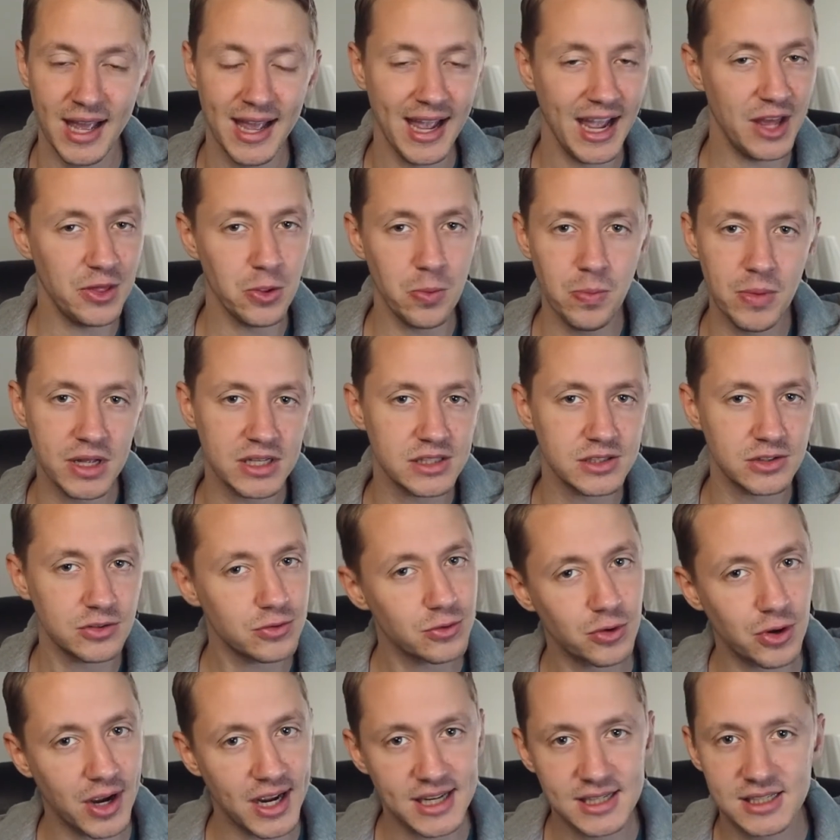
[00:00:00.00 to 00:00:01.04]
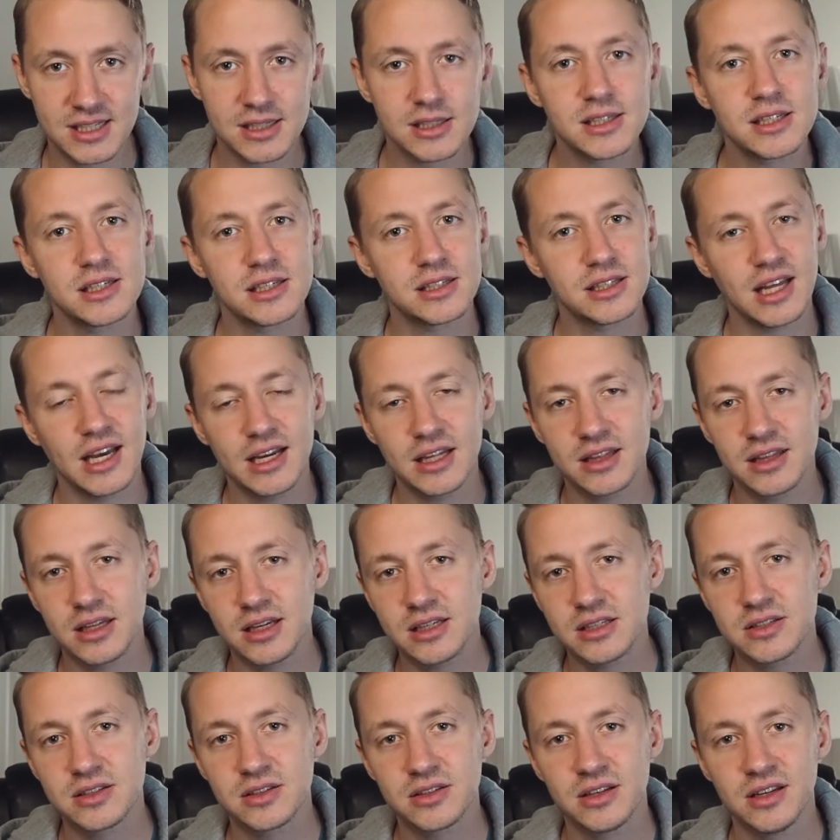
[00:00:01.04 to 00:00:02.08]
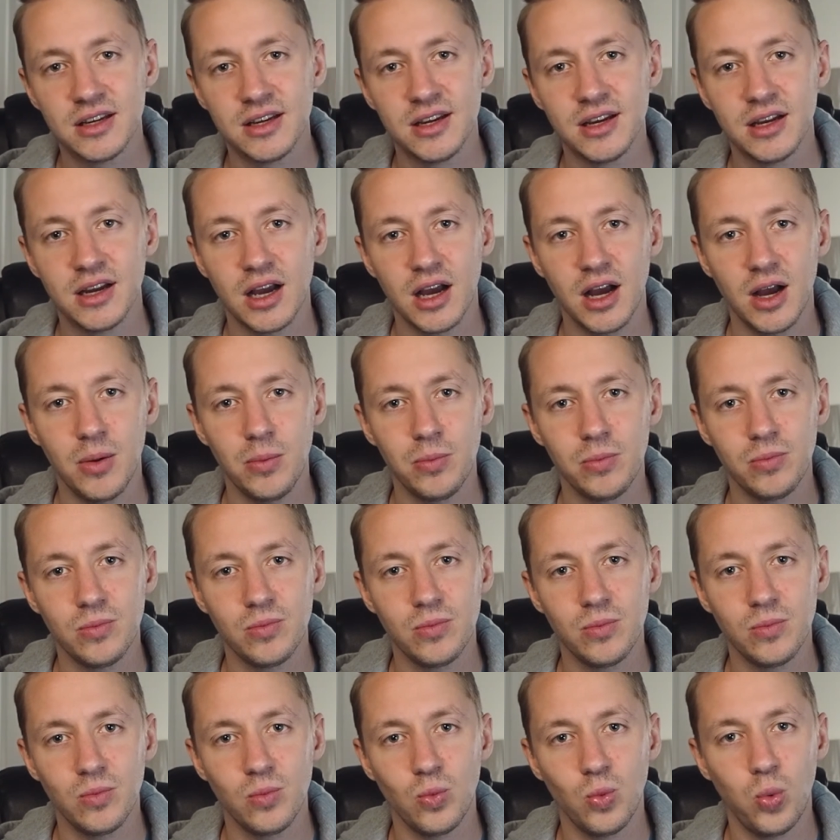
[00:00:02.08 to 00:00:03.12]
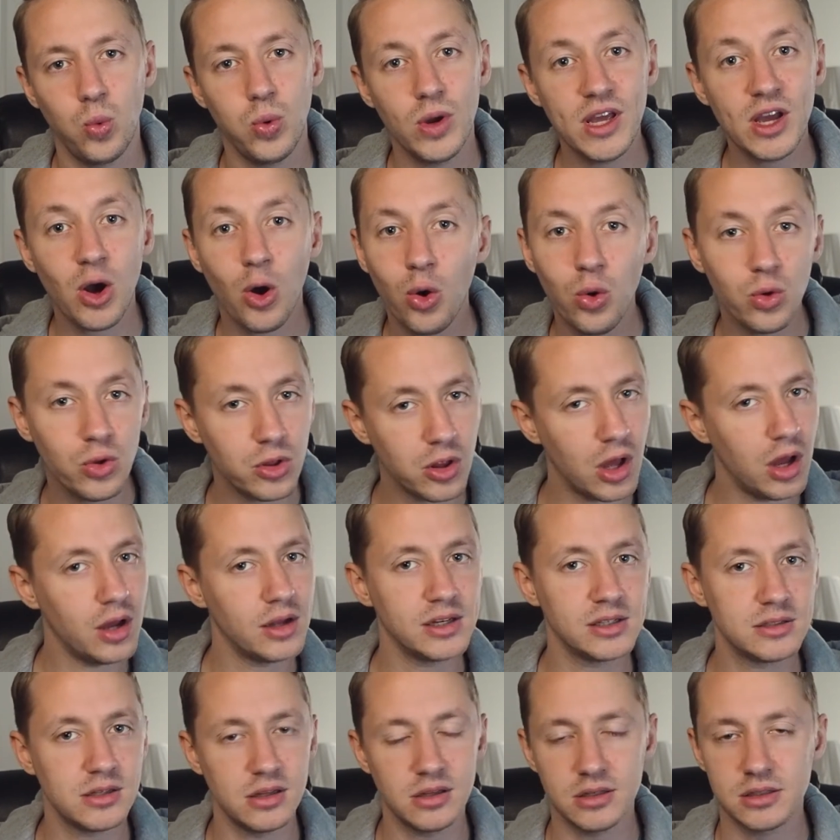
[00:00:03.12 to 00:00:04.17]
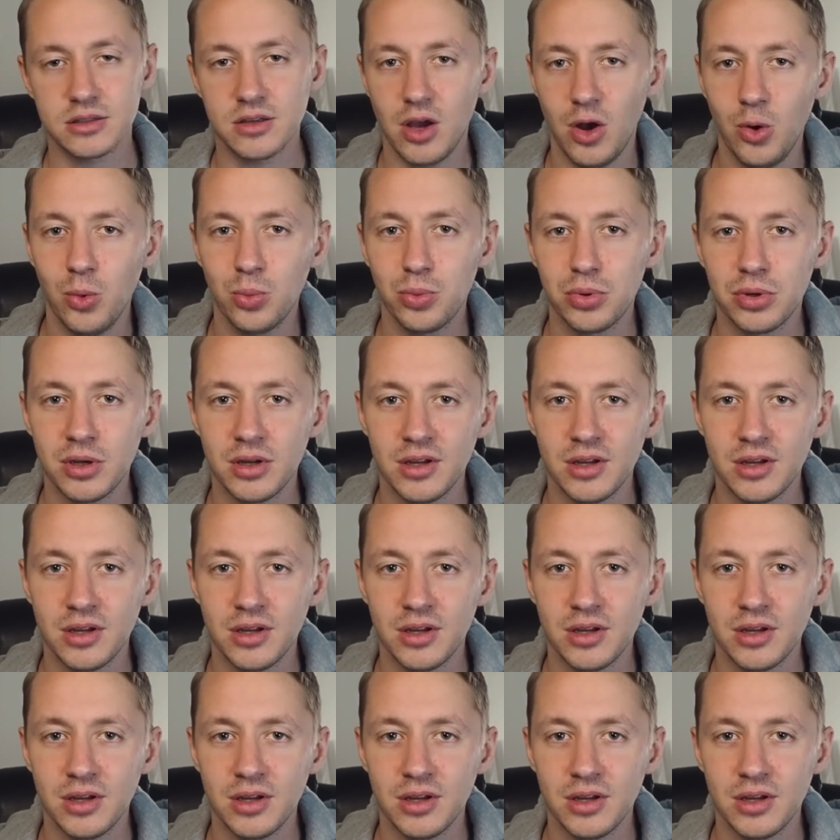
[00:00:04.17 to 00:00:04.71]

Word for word: In the midst of crises like this, um, we hold on to this hope.